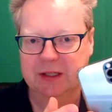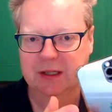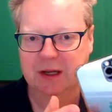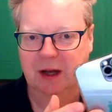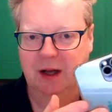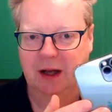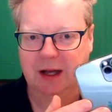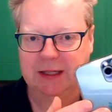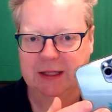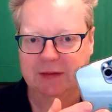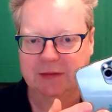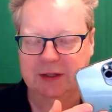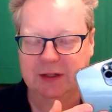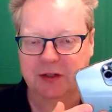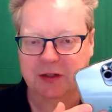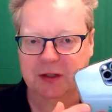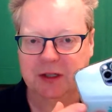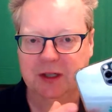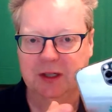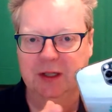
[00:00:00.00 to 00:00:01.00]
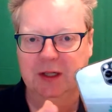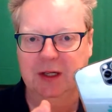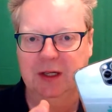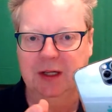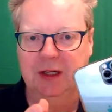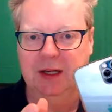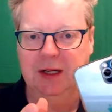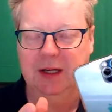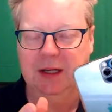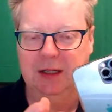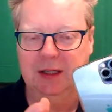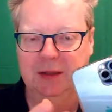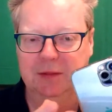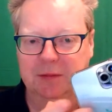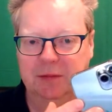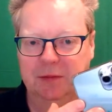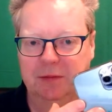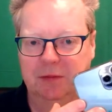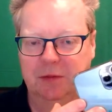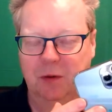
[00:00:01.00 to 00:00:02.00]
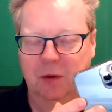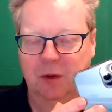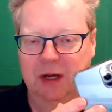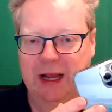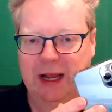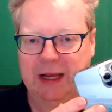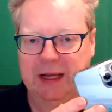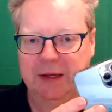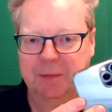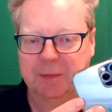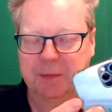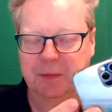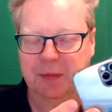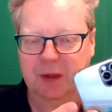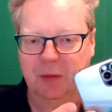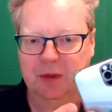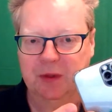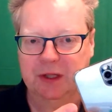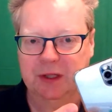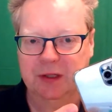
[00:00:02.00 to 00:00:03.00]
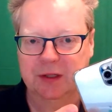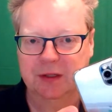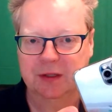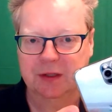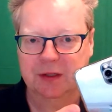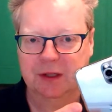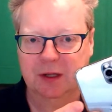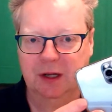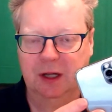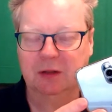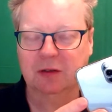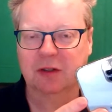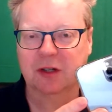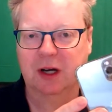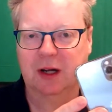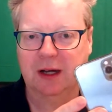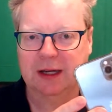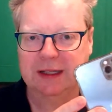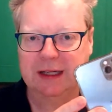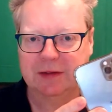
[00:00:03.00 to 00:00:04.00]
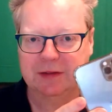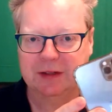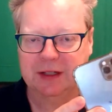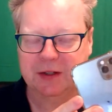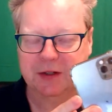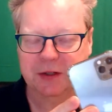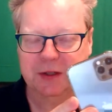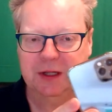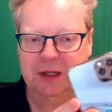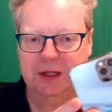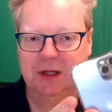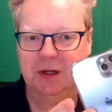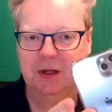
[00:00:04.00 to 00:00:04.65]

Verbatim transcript: is high definition, uh, 4K, which is ultra high definition.